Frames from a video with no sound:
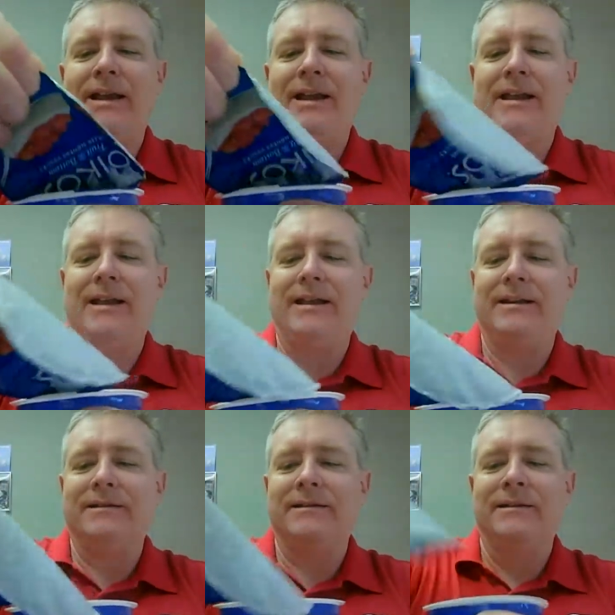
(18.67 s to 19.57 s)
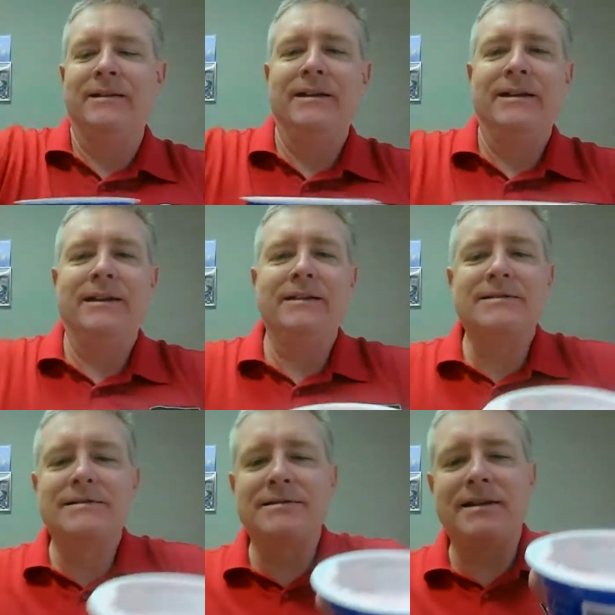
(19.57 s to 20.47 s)
and
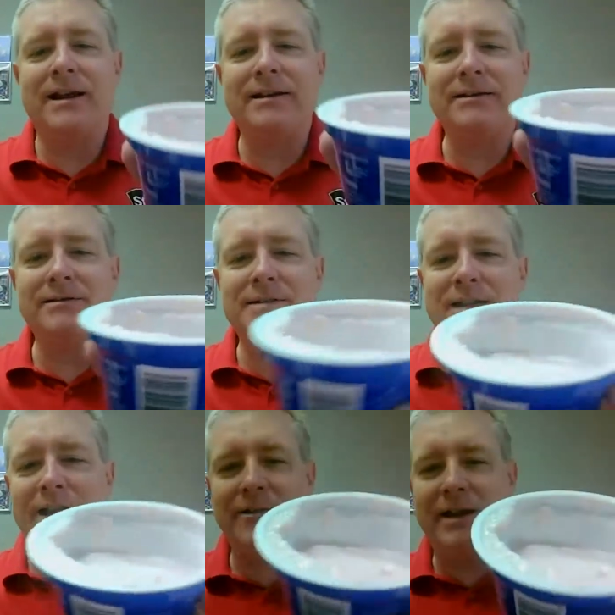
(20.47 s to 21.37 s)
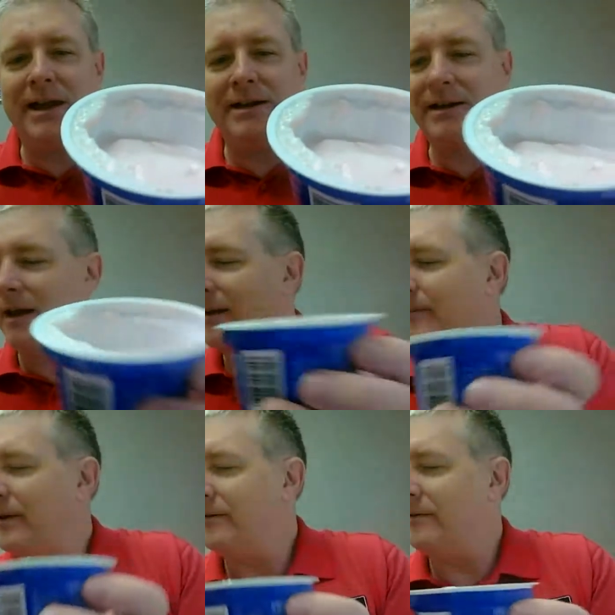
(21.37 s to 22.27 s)
it's kind of scary on top.
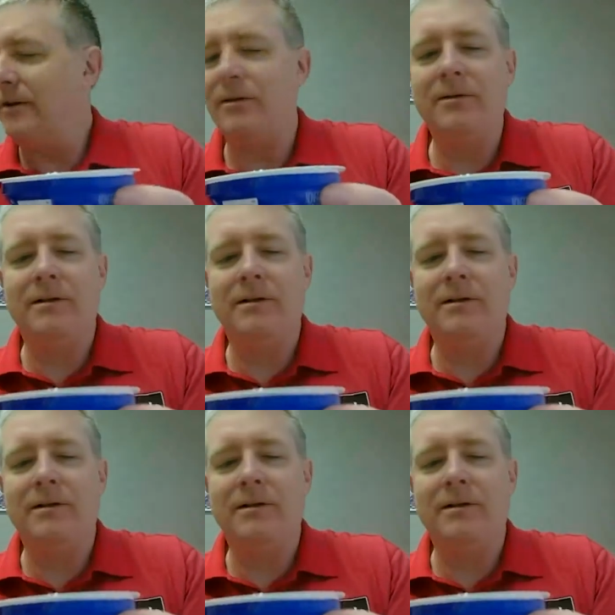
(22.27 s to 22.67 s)
I don't know.